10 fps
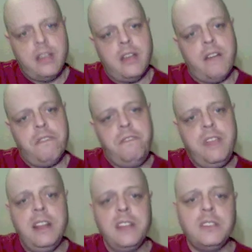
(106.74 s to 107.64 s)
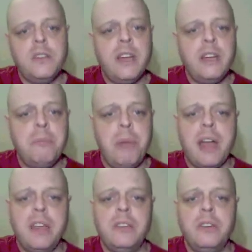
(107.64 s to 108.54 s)
I feel as though I could
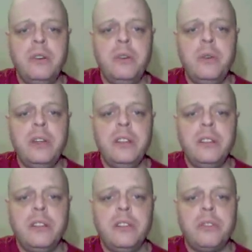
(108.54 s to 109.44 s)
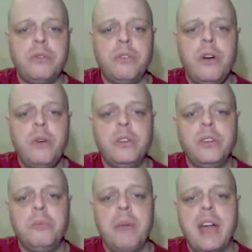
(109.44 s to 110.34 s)
bite you in the throat,
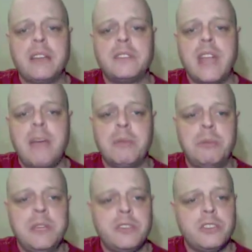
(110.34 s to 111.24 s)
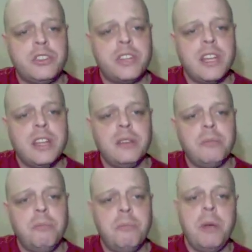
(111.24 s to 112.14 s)
you backstabbing piece of shit.
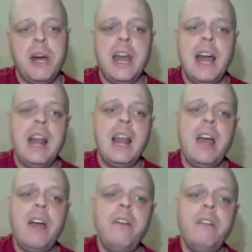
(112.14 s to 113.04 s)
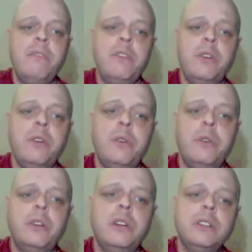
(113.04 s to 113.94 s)
But I love
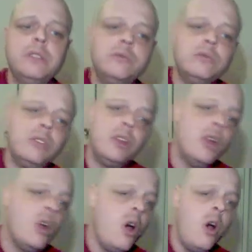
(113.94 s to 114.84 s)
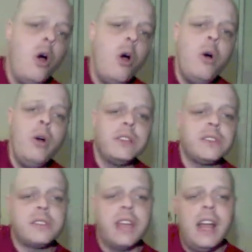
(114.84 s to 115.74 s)
you. Oh,
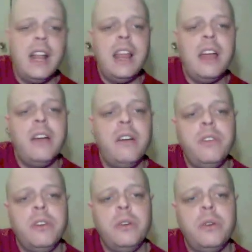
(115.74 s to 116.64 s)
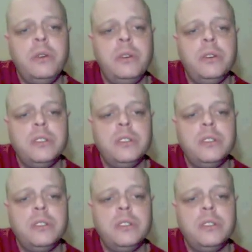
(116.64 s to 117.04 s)
yes, I love you.